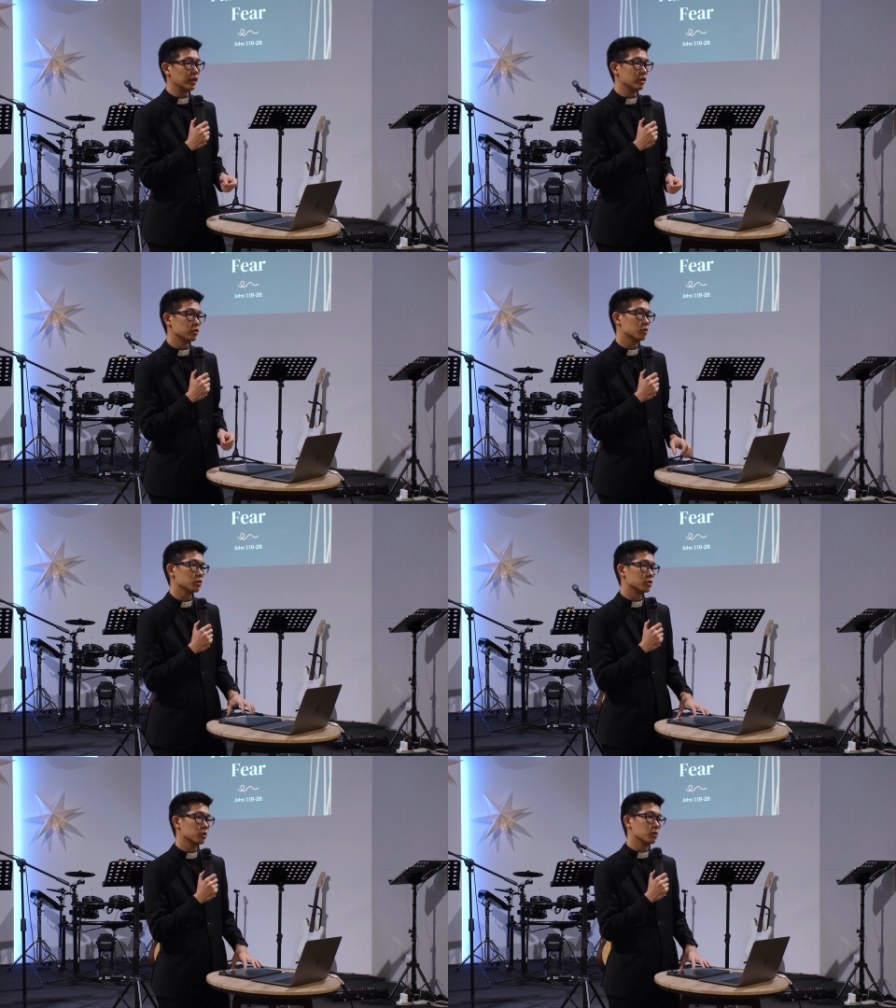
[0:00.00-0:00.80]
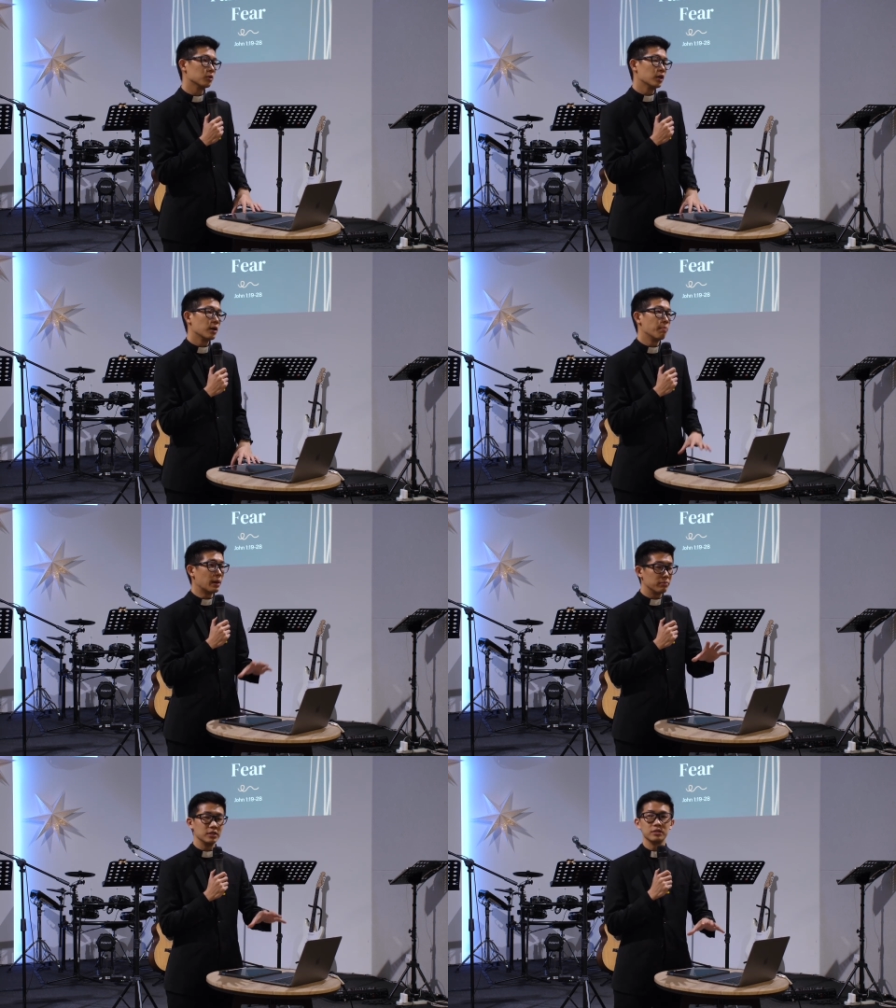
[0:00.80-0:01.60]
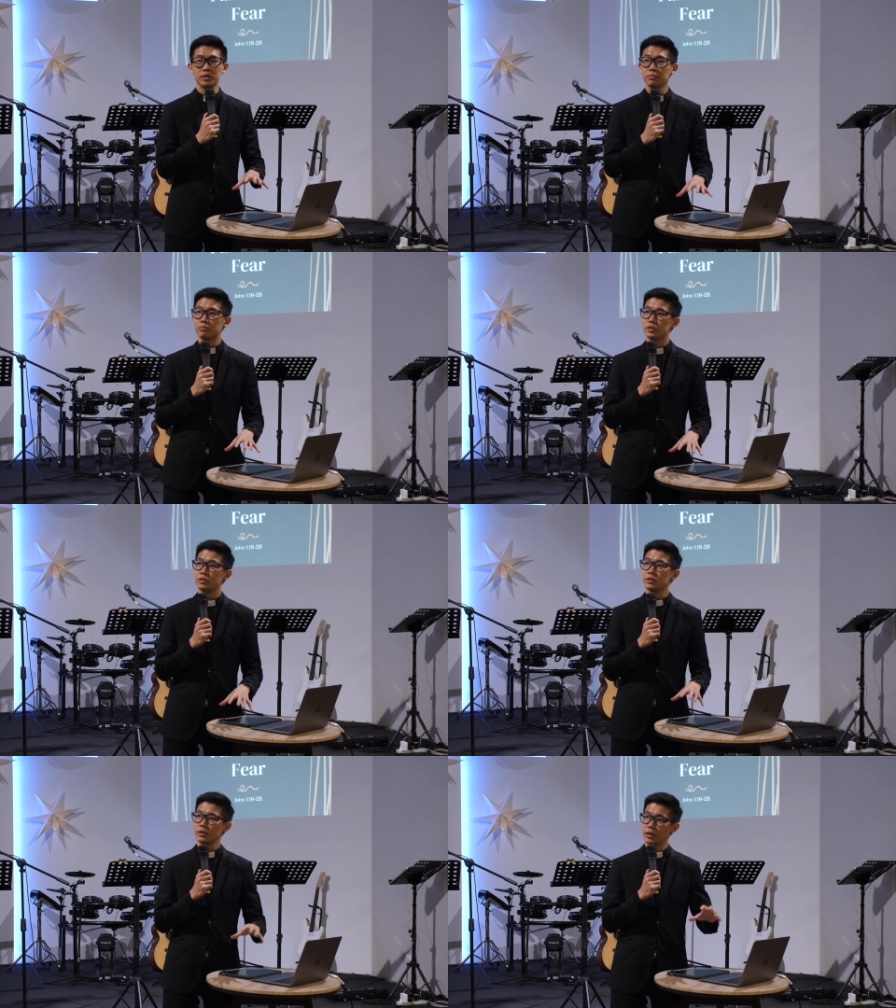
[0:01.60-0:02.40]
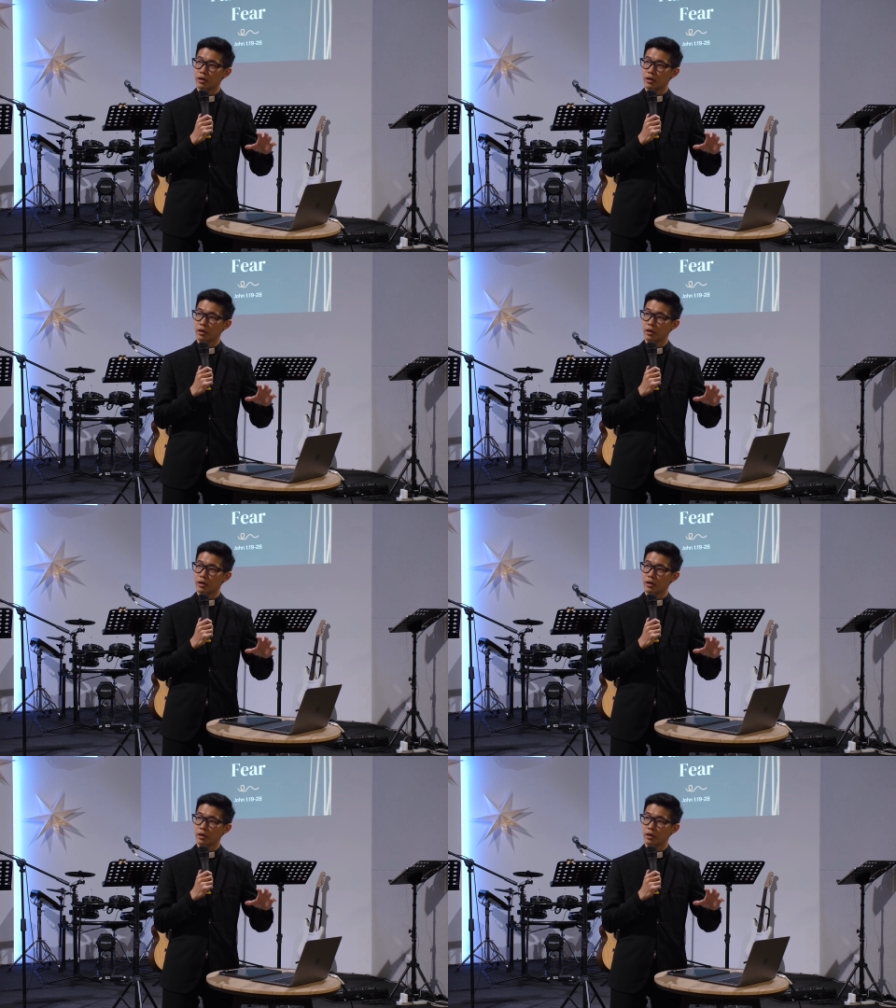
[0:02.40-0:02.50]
is also baptisms,